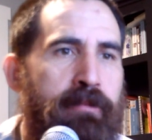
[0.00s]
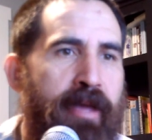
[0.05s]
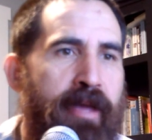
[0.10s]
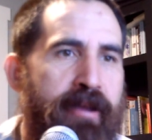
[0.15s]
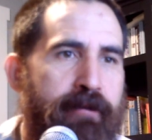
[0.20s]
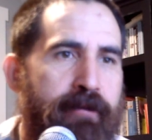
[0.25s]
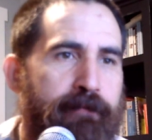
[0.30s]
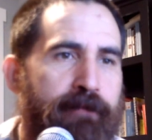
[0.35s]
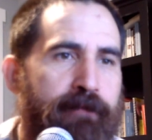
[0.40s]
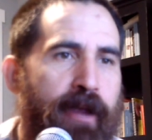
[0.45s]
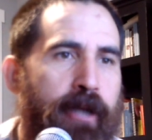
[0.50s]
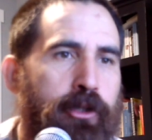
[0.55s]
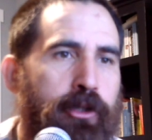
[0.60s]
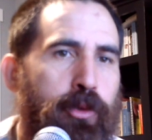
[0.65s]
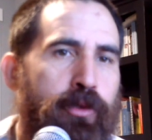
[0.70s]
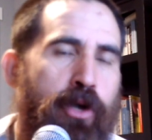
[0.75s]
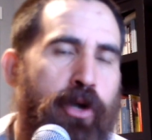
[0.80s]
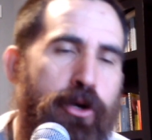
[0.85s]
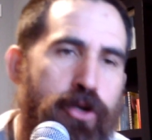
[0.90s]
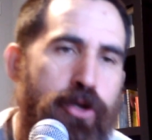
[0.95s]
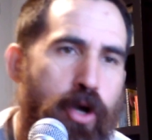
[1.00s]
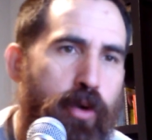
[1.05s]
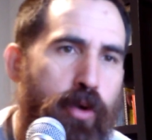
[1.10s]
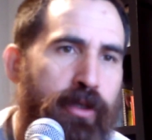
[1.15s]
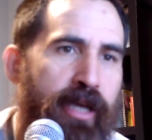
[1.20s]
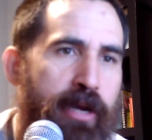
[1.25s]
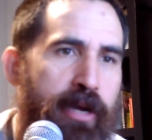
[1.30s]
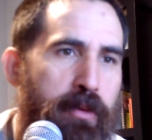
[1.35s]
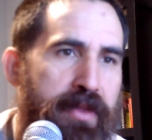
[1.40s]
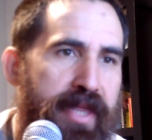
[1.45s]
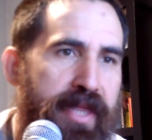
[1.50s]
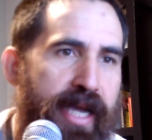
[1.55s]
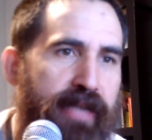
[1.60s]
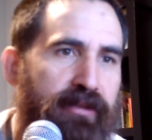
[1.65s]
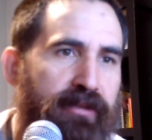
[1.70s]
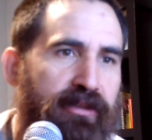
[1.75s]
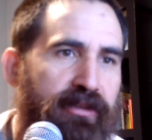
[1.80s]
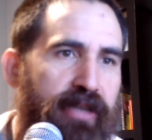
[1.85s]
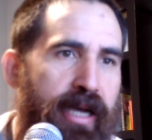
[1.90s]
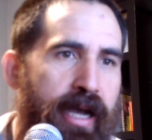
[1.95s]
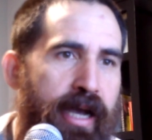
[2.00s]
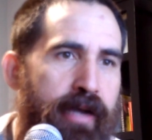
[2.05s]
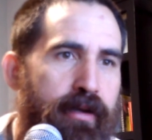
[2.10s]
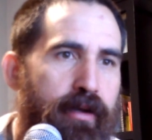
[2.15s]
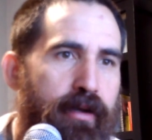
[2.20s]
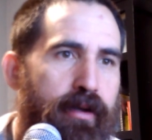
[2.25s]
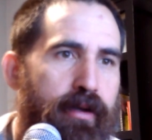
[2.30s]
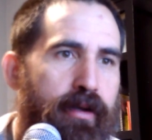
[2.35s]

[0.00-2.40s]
manufacturing? Are you okay with that, Scott?